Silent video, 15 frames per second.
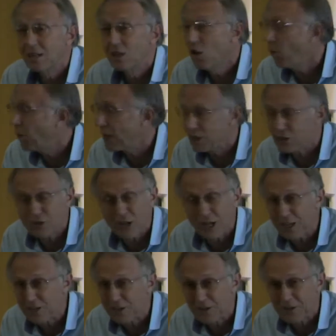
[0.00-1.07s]
No one has
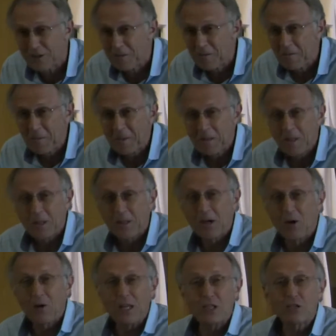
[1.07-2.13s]
trained you. The
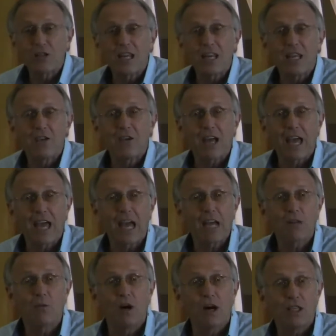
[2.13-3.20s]
only training you
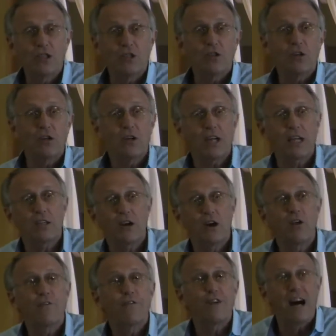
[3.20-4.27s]
had was you could look at
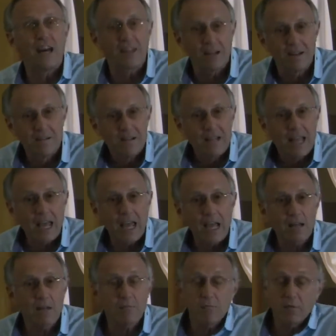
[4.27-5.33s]
your own father.
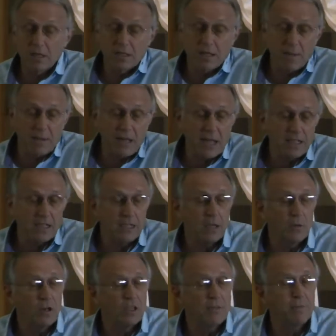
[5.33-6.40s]
And in some cases,
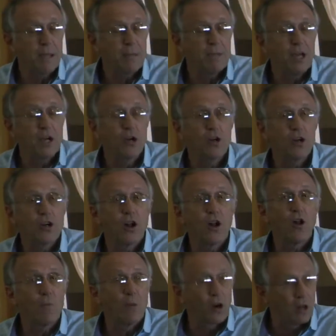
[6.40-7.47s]
he was maybe a good
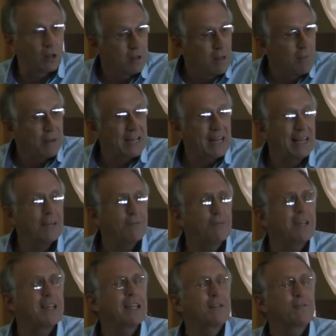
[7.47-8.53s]
role model, but he
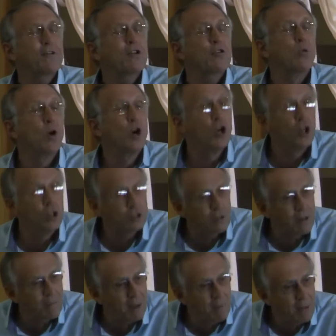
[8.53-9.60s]
lived in a different
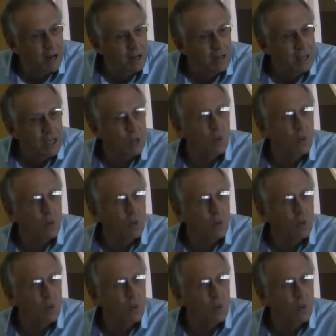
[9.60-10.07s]
world, remember.